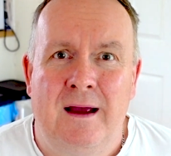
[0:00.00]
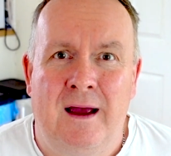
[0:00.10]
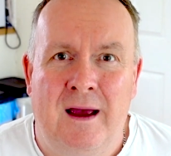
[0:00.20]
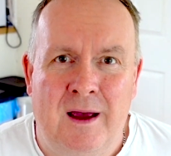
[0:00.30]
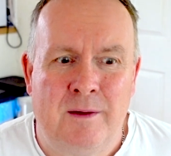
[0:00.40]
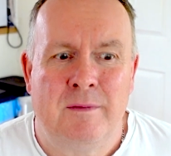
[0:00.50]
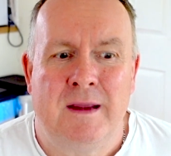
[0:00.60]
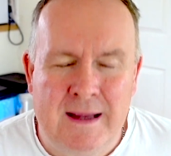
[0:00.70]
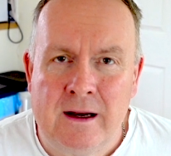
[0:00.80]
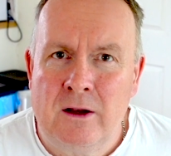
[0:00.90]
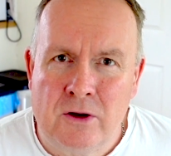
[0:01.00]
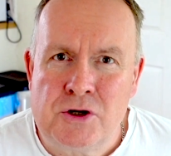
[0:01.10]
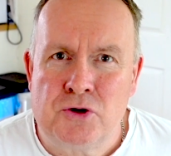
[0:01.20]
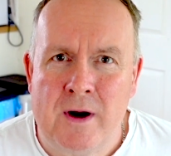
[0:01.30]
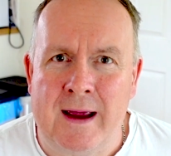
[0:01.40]
you get a lot
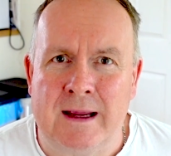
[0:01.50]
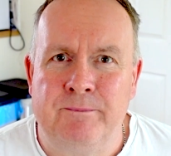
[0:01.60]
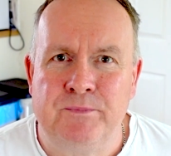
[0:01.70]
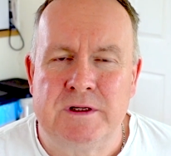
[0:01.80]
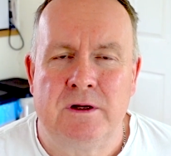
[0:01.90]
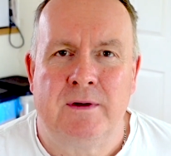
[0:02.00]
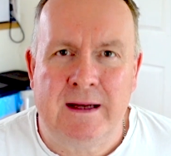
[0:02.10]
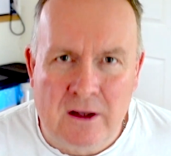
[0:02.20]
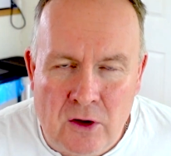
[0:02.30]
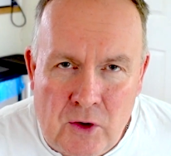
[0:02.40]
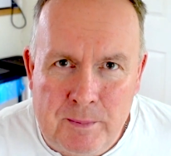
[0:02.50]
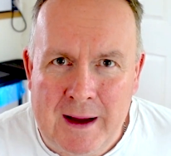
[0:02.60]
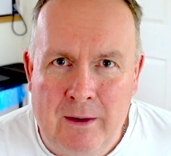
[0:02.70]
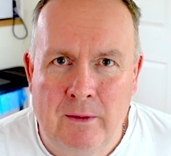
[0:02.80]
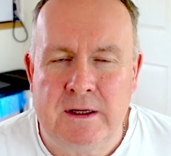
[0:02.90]
of drag, so you need a lot of
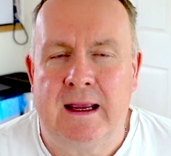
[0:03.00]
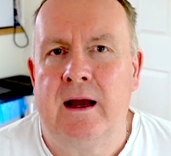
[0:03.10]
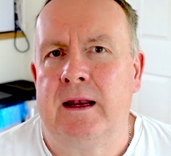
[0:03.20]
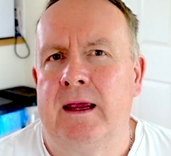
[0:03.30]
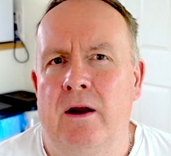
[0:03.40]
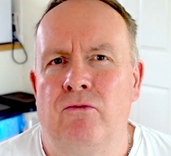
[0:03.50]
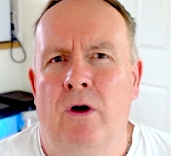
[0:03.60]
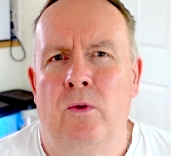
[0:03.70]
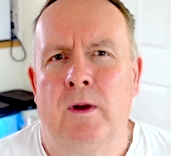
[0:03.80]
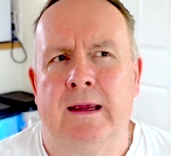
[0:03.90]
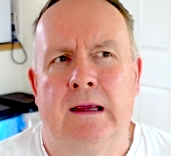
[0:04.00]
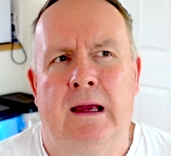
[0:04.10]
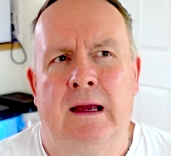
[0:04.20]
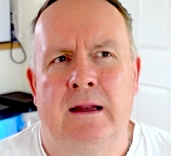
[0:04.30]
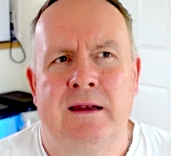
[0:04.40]
power to kind of get rolling,
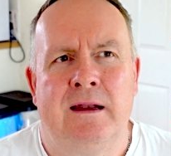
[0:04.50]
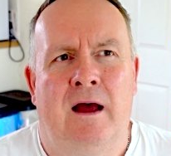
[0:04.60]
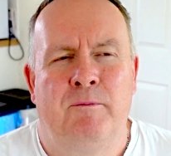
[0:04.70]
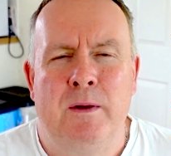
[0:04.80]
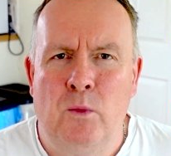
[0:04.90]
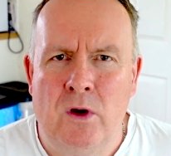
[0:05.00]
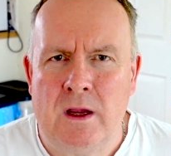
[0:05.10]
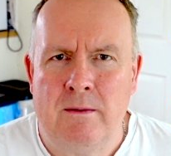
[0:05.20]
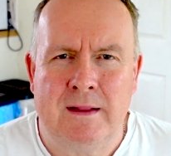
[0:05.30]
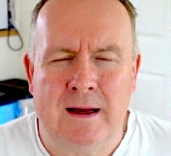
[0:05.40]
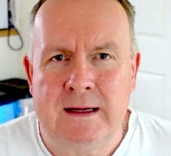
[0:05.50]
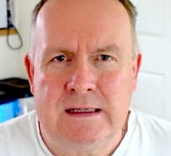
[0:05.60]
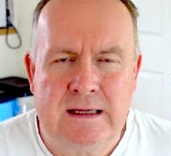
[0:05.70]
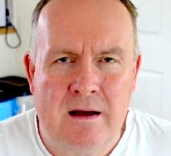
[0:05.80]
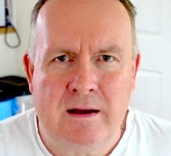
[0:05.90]
and I've been working with that.
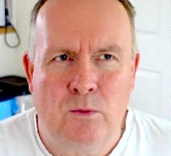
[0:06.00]
It kind